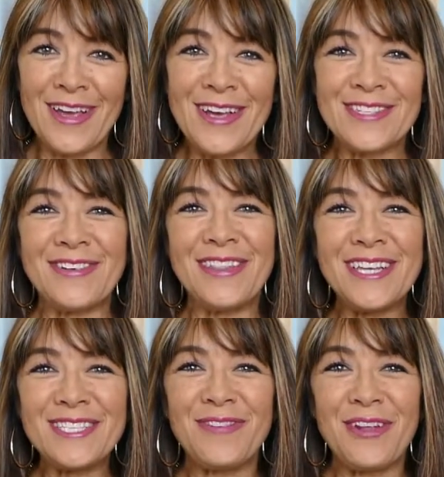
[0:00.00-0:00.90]
So in
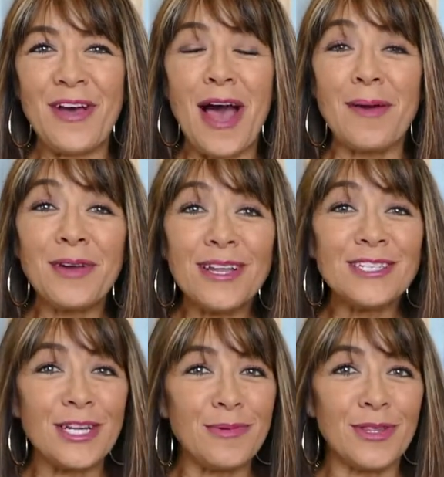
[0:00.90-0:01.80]
this video, I'm going to
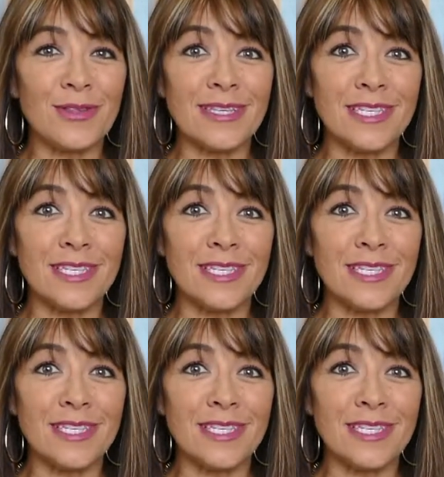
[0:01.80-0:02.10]
share with you the